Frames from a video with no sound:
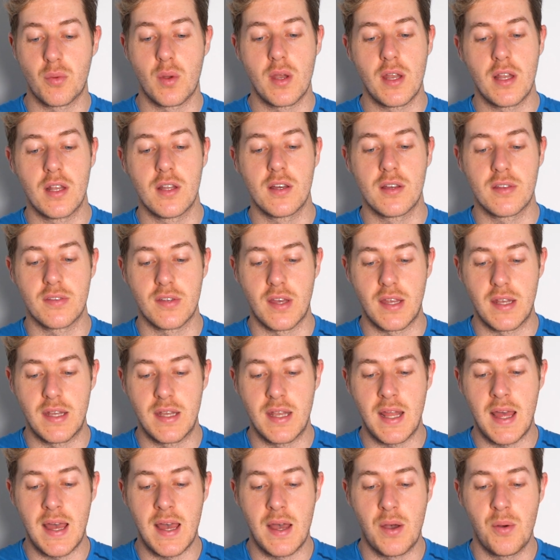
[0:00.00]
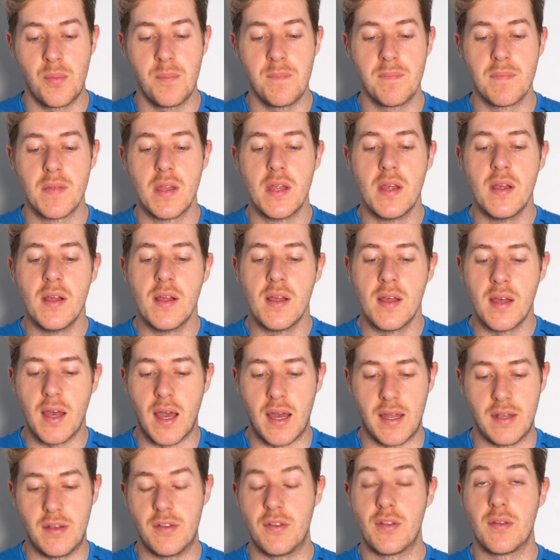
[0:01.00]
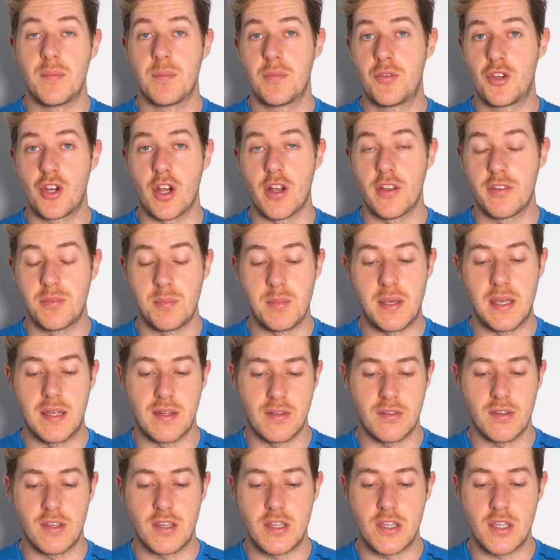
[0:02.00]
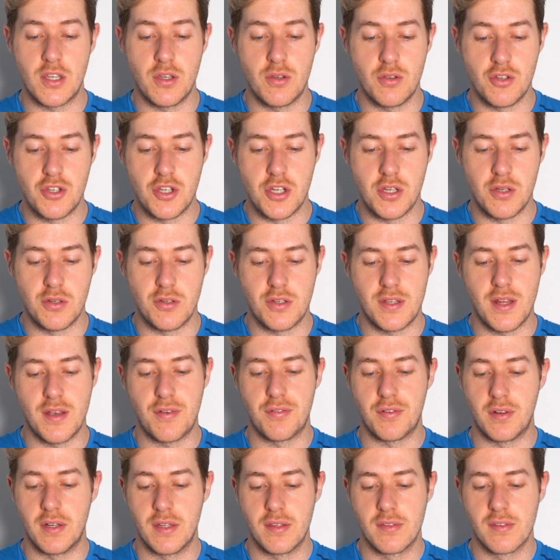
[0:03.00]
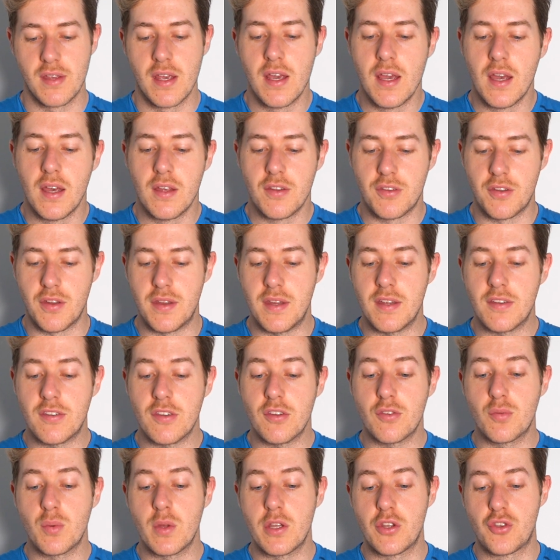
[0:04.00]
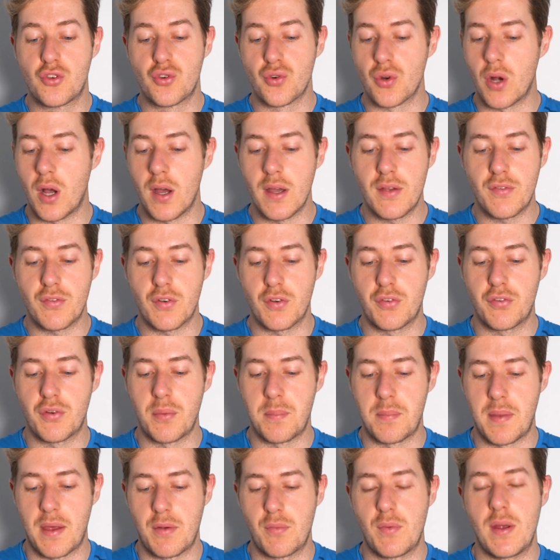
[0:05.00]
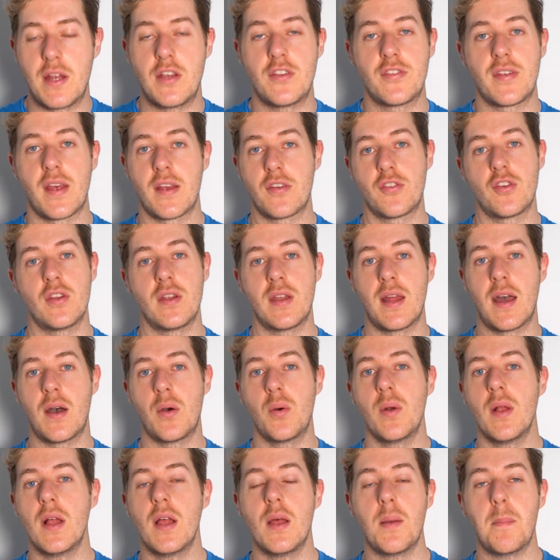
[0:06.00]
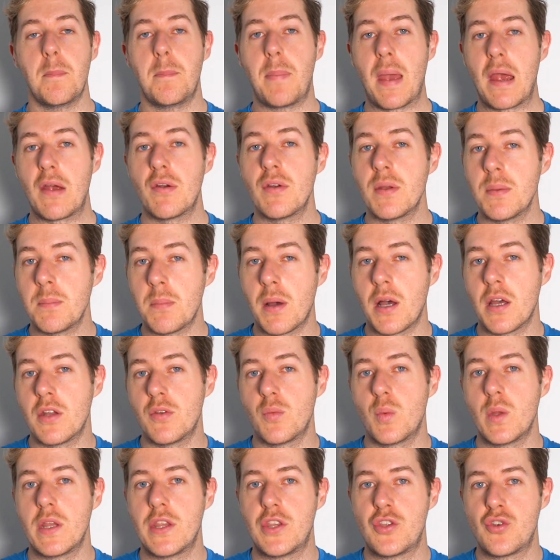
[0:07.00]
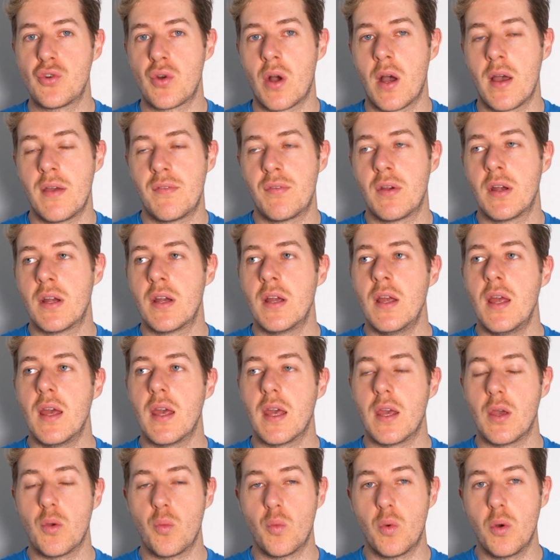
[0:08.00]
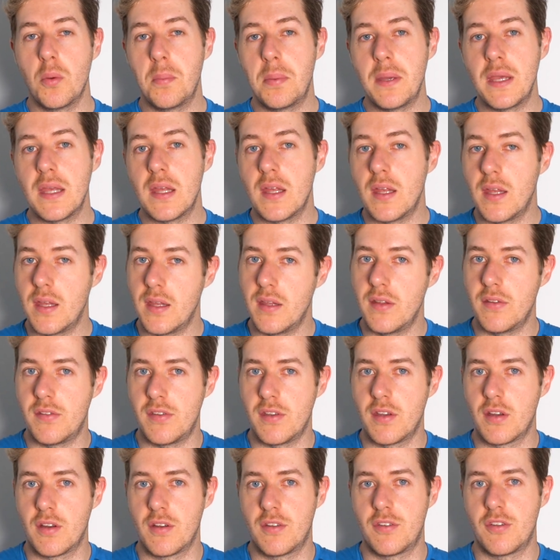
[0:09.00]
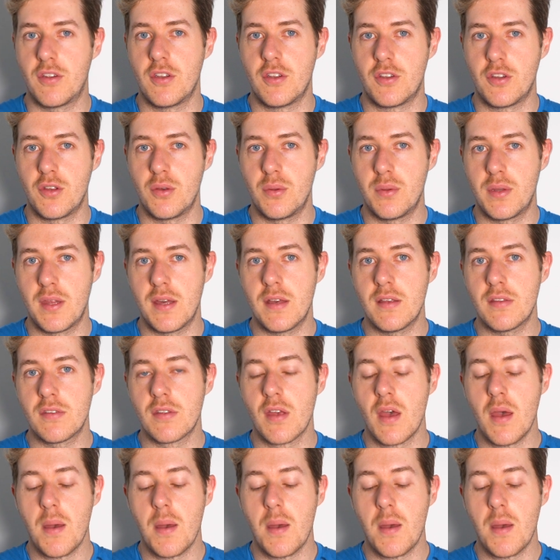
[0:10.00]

what it looks like now. And trust me, it's a huge difference. So this is with driver from that range session. Now, bear in mind with driver, it will be easier to do this